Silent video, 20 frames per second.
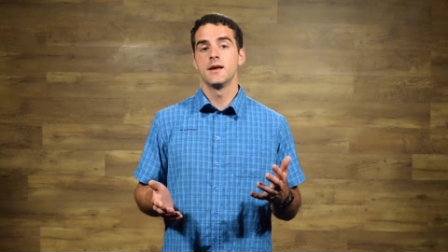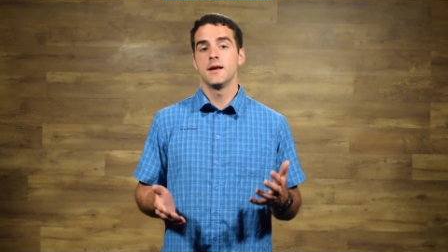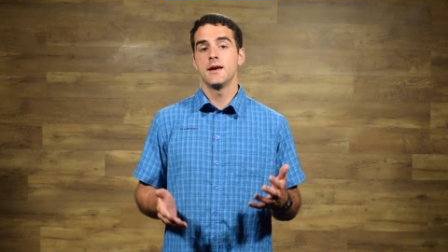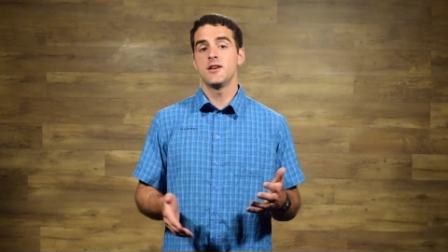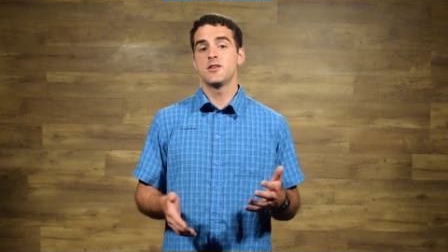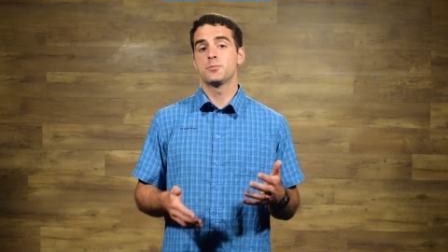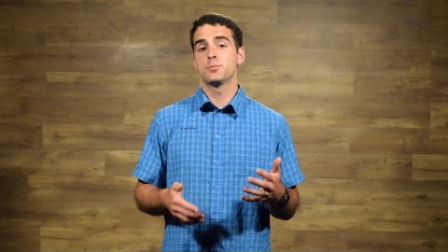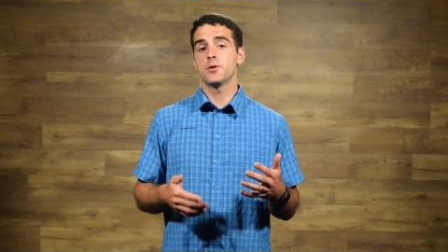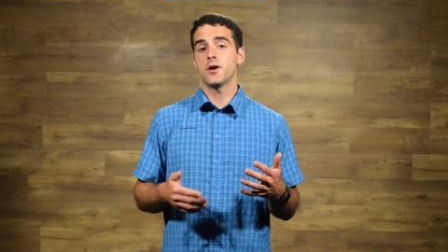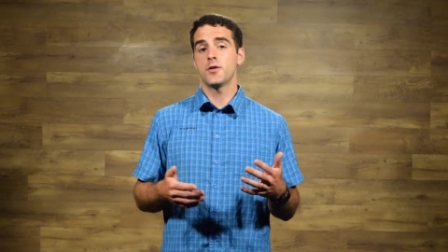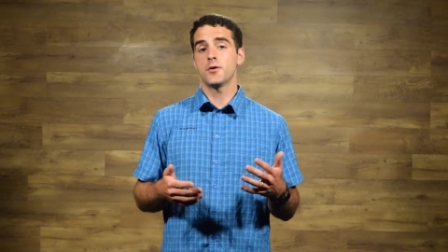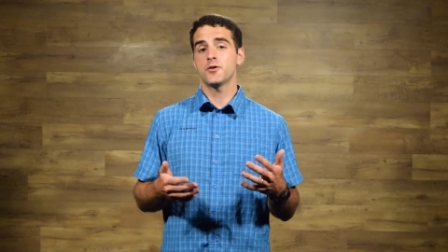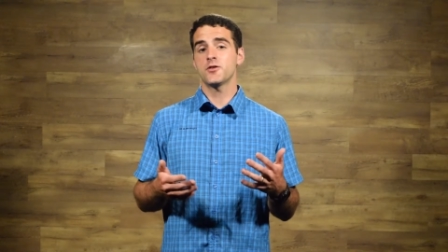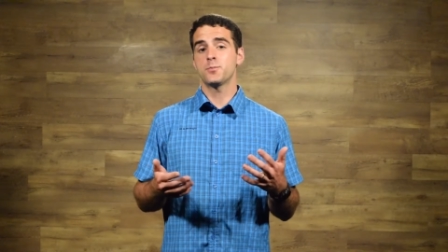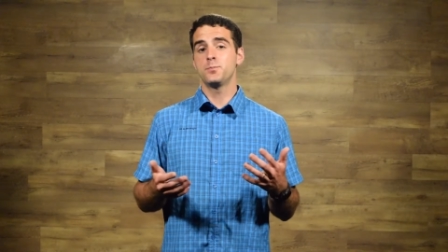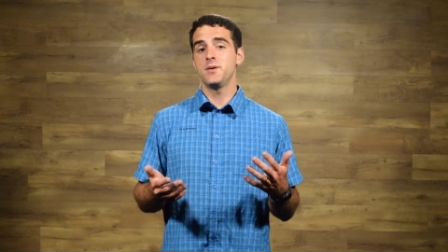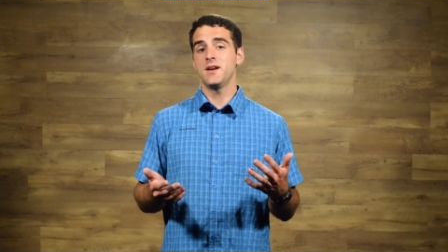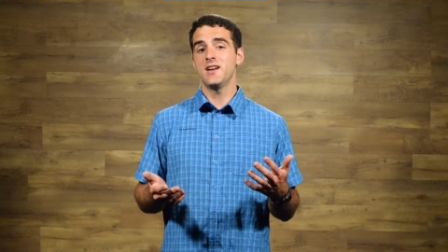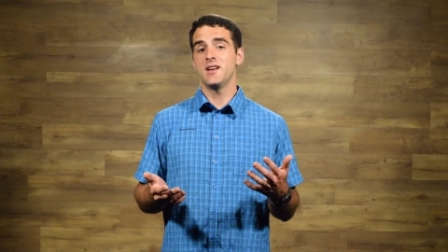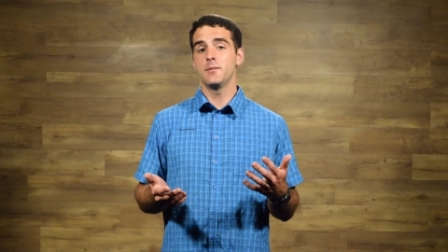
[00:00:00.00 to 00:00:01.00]
His brothers
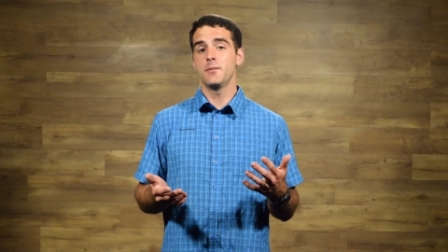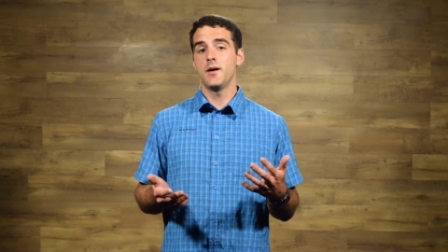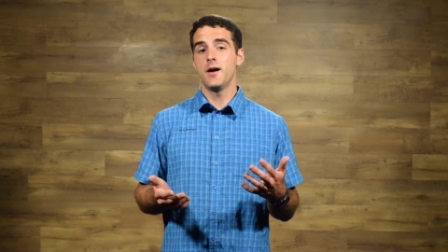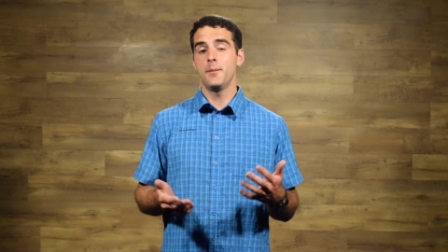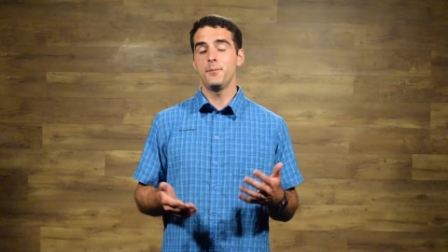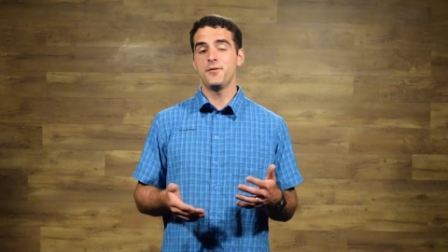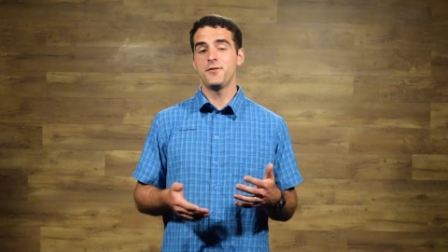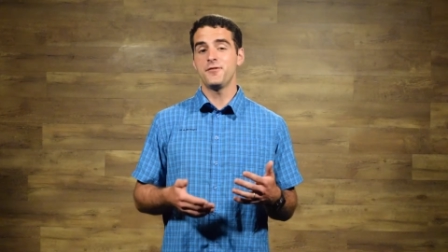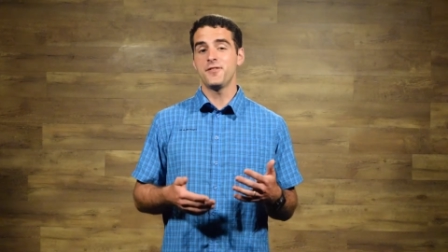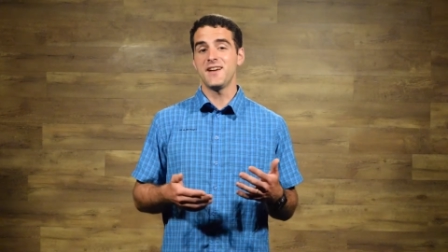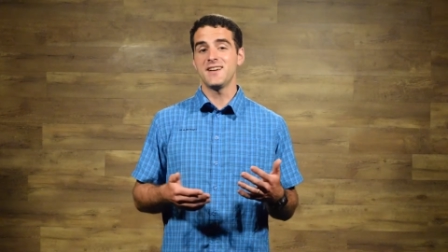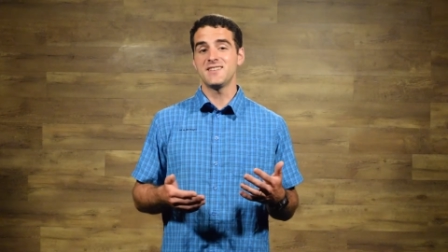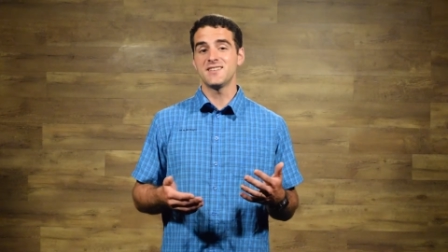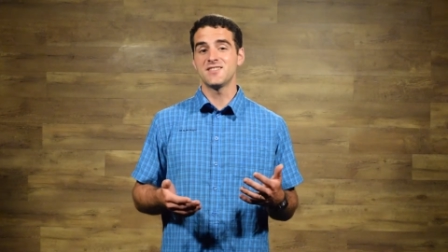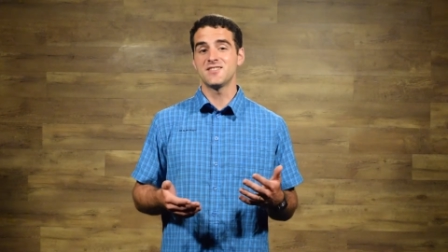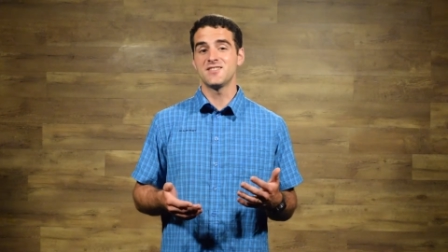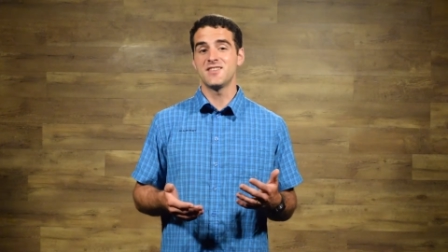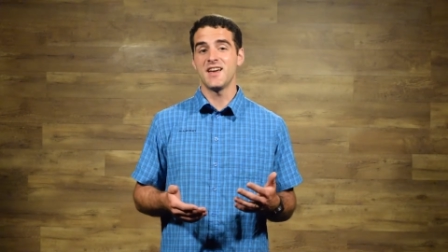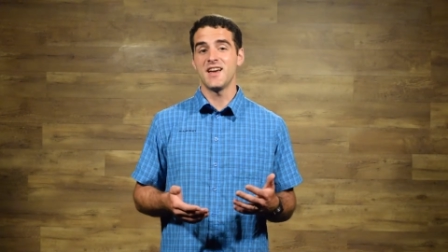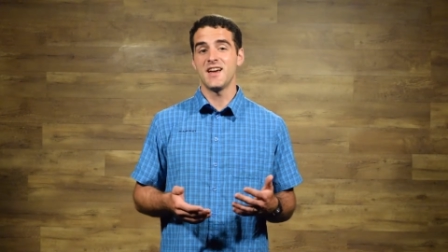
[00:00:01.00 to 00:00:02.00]
beat him up, faked
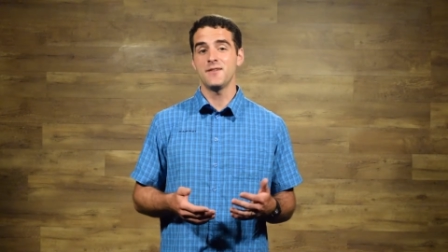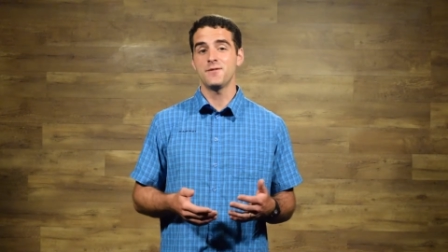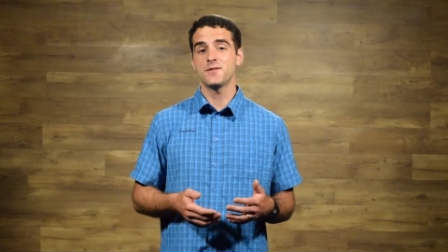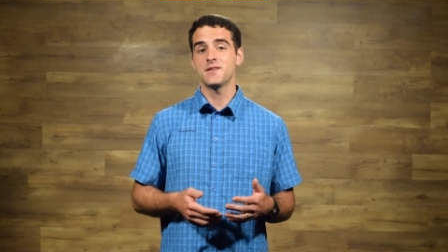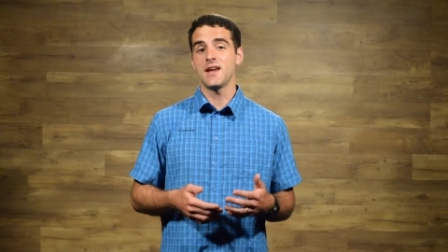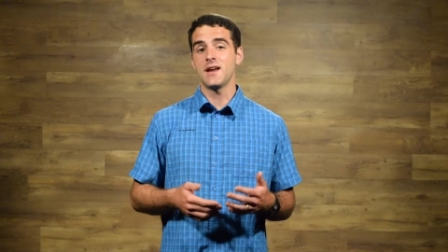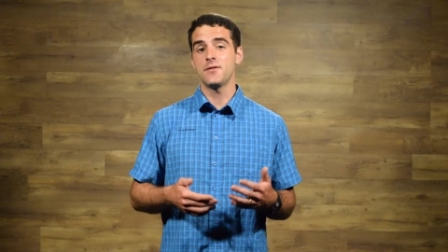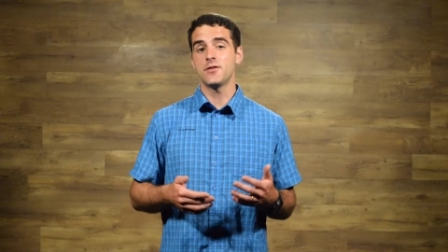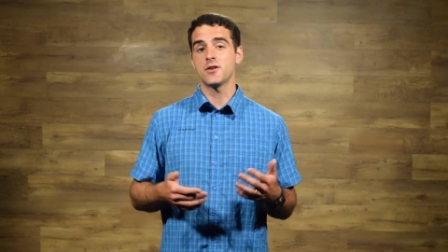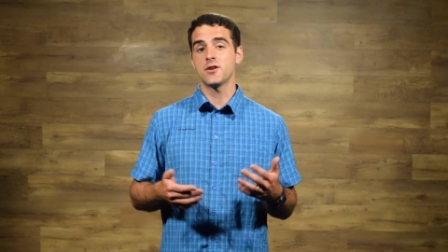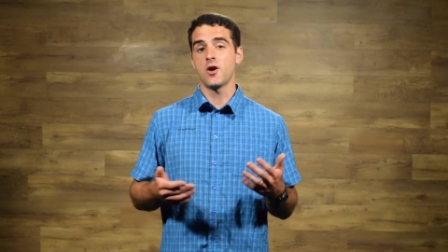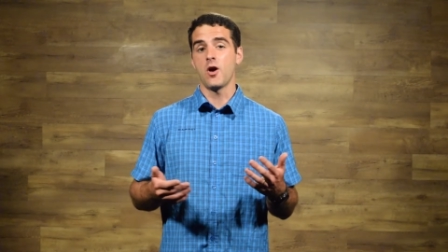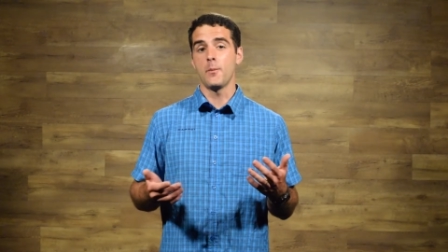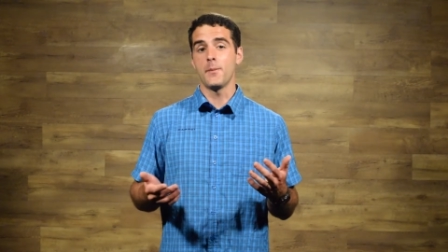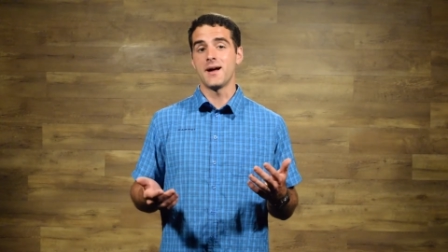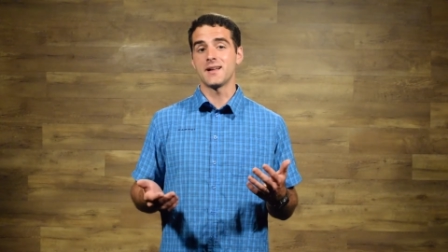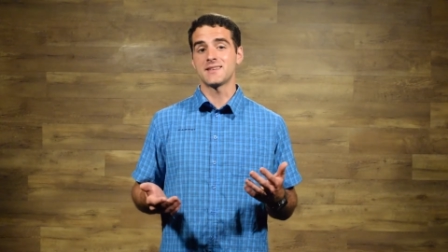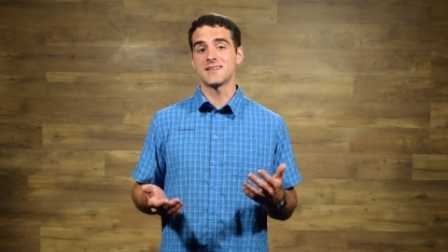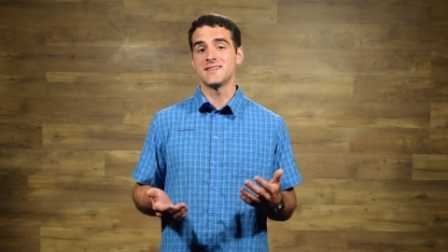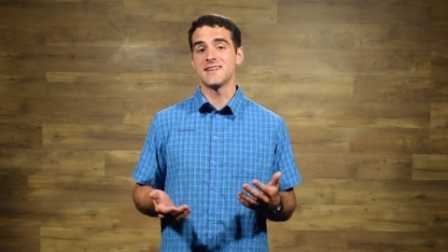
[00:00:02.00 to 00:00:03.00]
his death, gave the coat
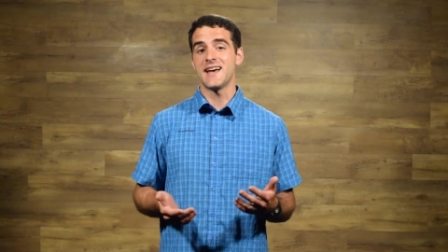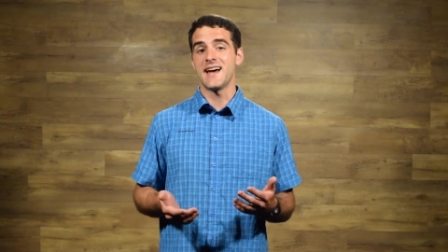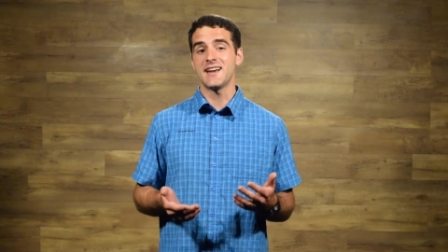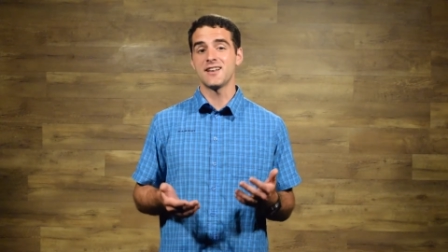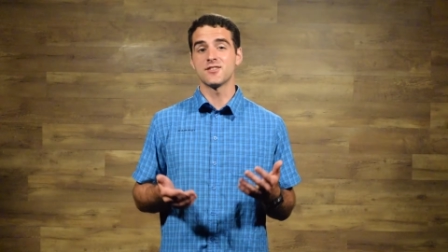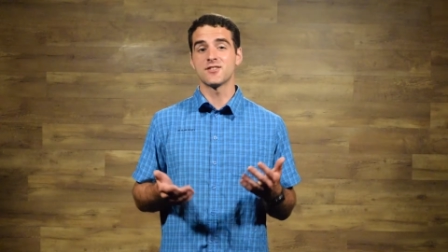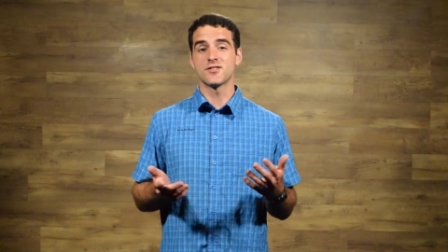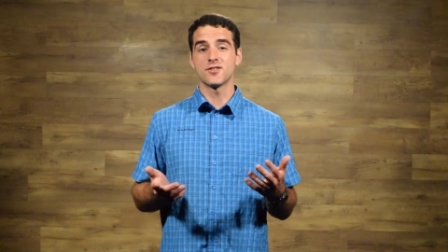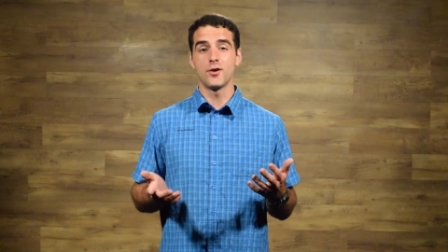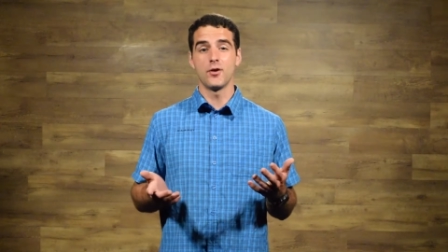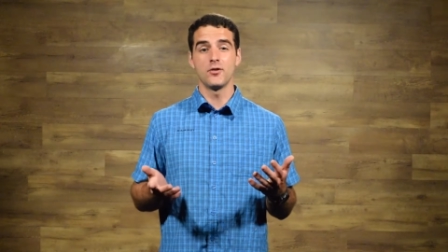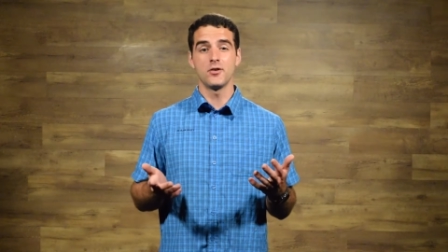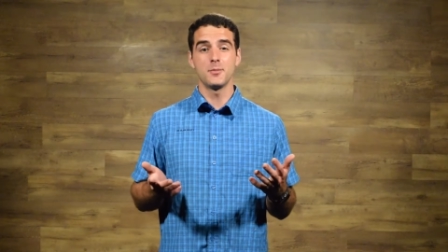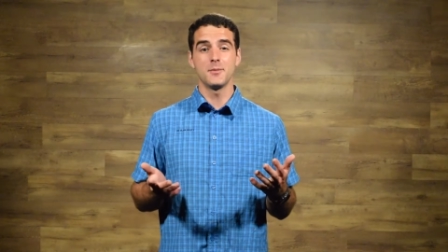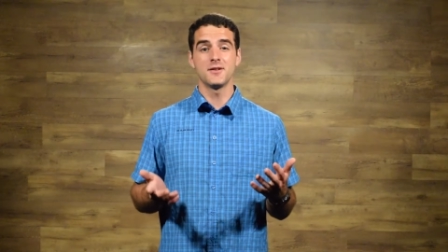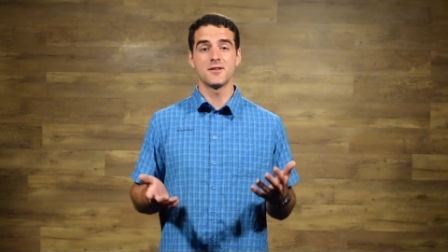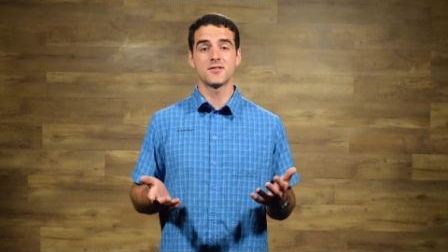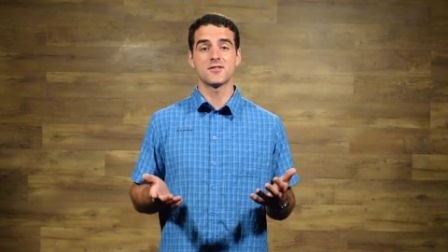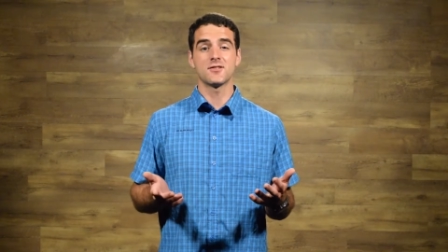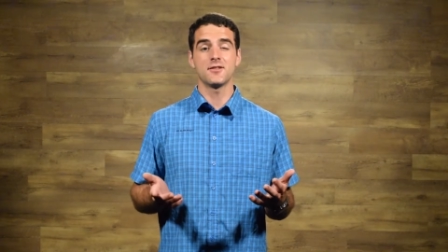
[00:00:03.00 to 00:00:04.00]
back to dad, and sold him
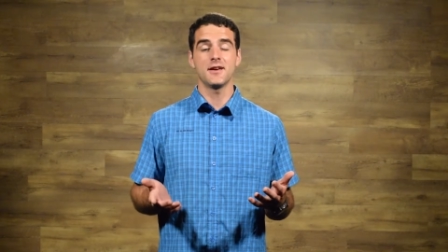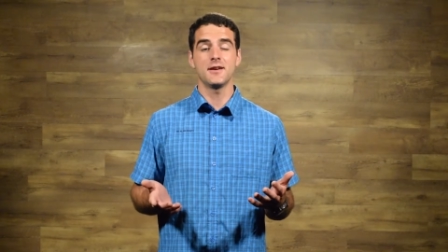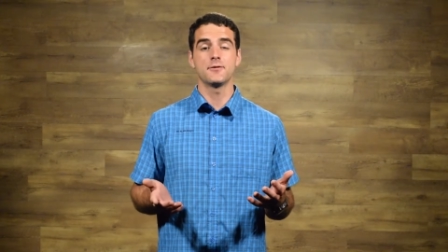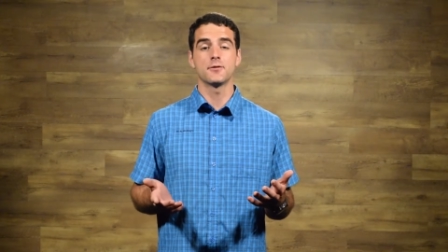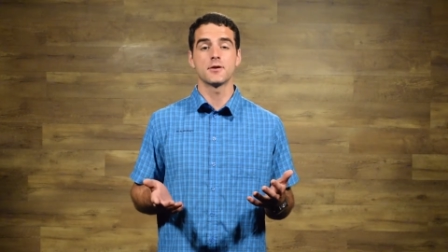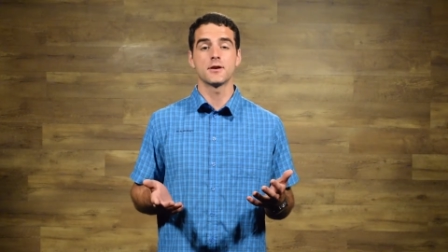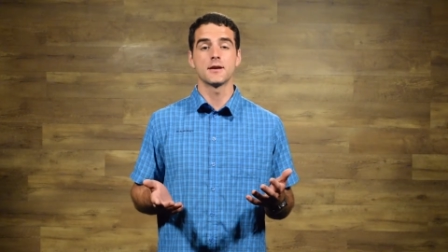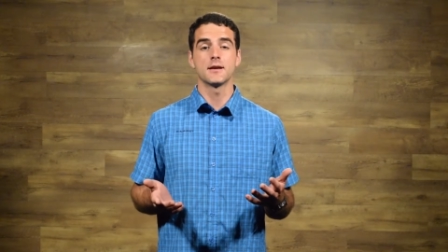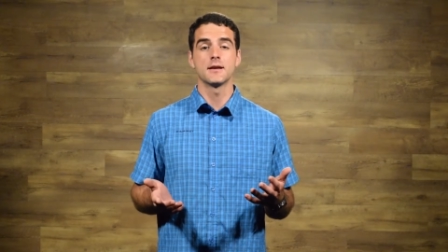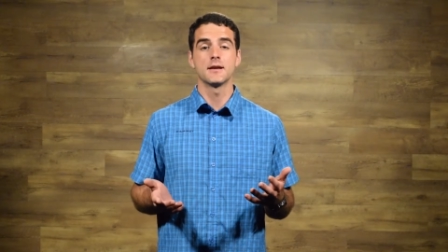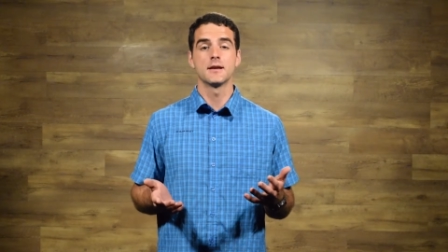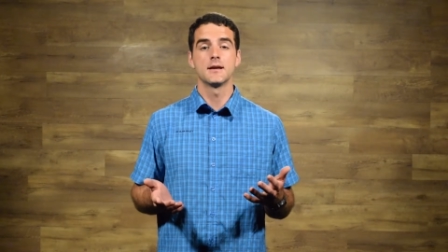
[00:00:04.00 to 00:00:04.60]
into slavery.